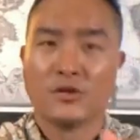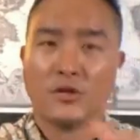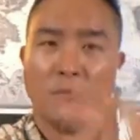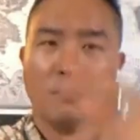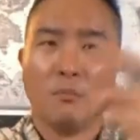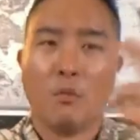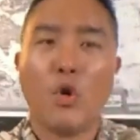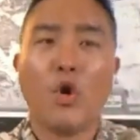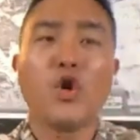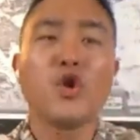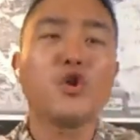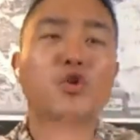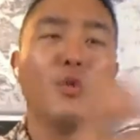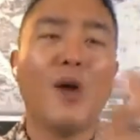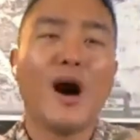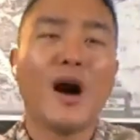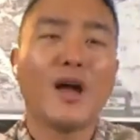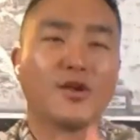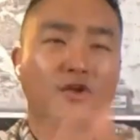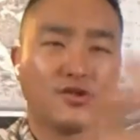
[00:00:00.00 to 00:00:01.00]
The more
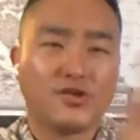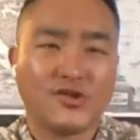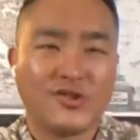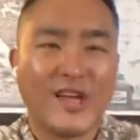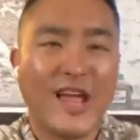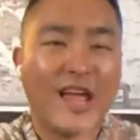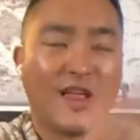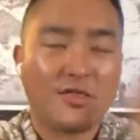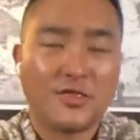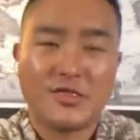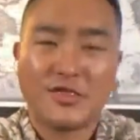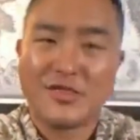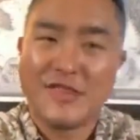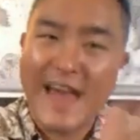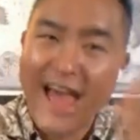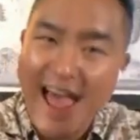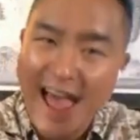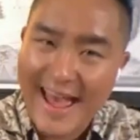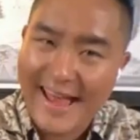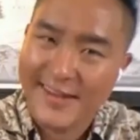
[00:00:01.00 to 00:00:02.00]
you understand
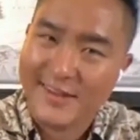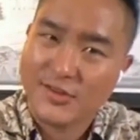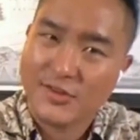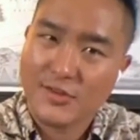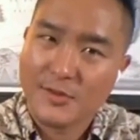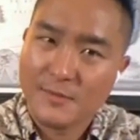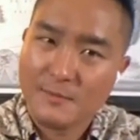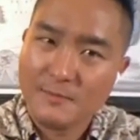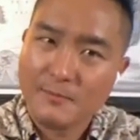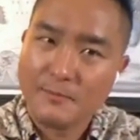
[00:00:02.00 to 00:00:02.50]
that